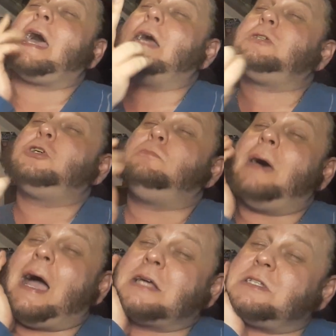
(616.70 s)
had 2
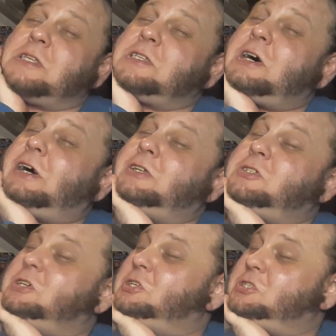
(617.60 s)
packs of
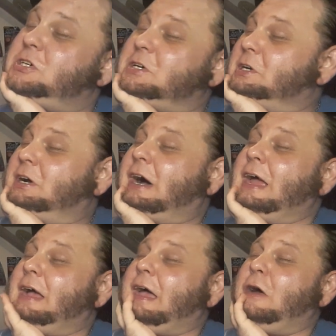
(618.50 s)
sausage.
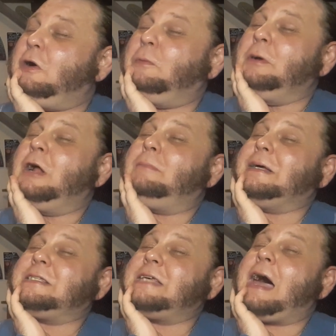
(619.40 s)
I open up my
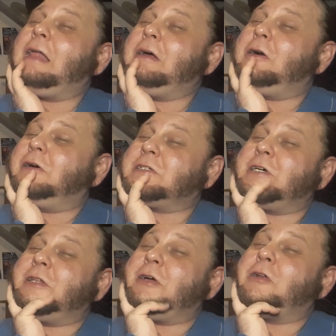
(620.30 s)
salad, all of a
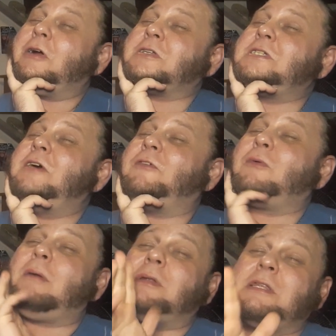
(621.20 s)
sudden they're sniffing
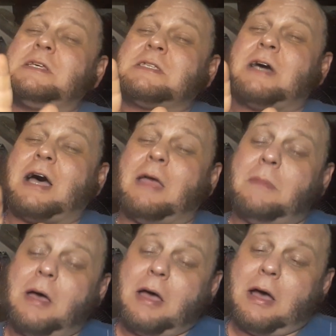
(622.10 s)
around. But this time,
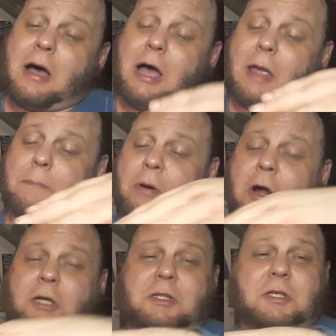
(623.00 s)
I
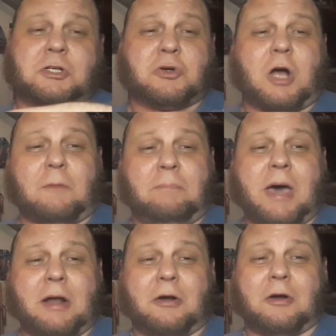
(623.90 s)
parked the truck
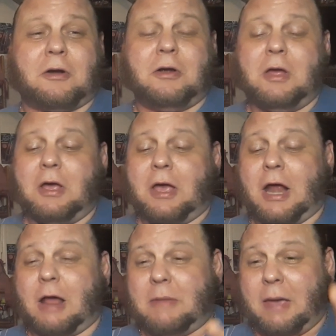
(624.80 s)
better,
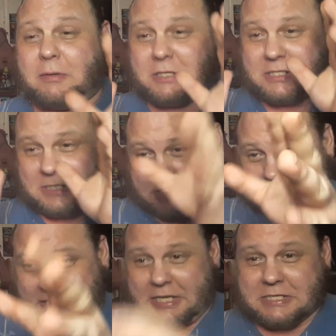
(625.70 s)
and I'm able to
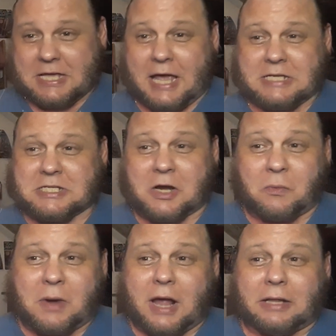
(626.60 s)
see these guys
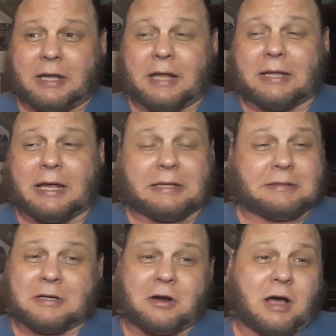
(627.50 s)
directly. And like,
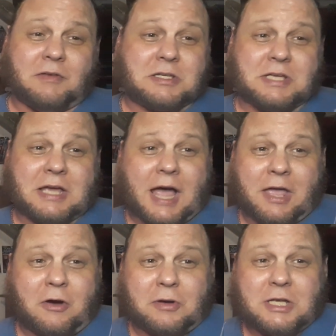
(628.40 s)
they're obviously
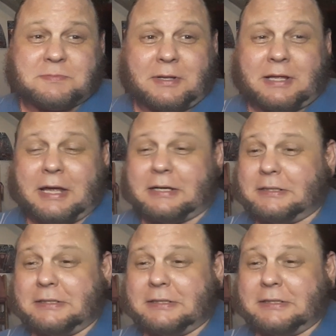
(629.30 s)
coyotes, but like,